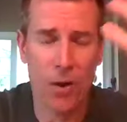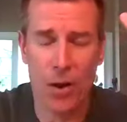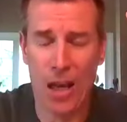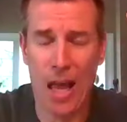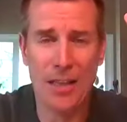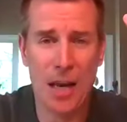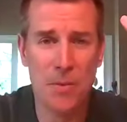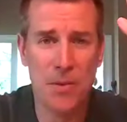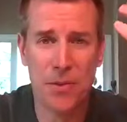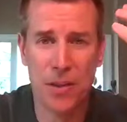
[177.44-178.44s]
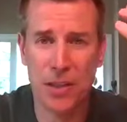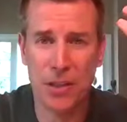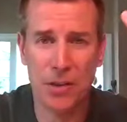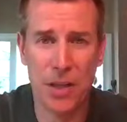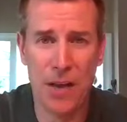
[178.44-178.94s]
a lot of times if you're
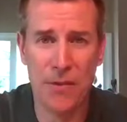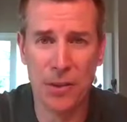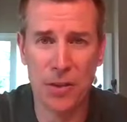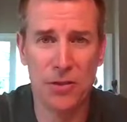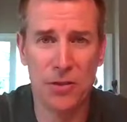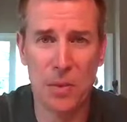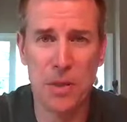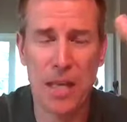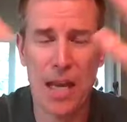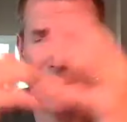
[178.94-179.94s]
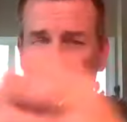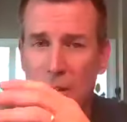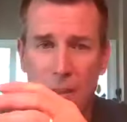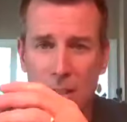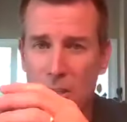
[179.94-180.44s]
having good sleep at night,
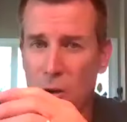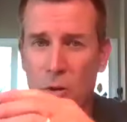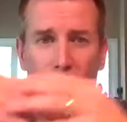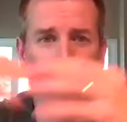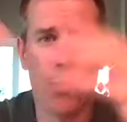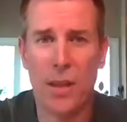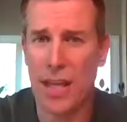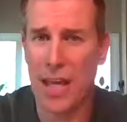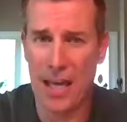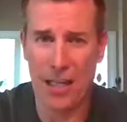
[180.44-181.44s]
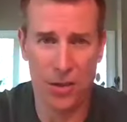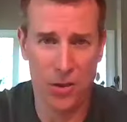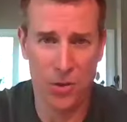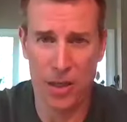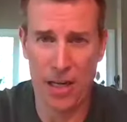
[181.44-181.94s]
you don't know what the heck you're
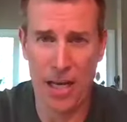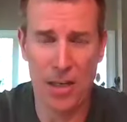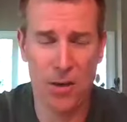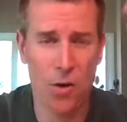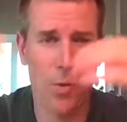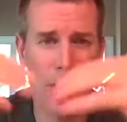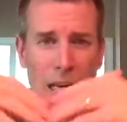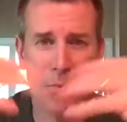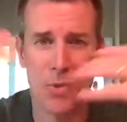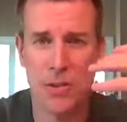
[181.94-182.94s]
doing at night. You don't know what kind of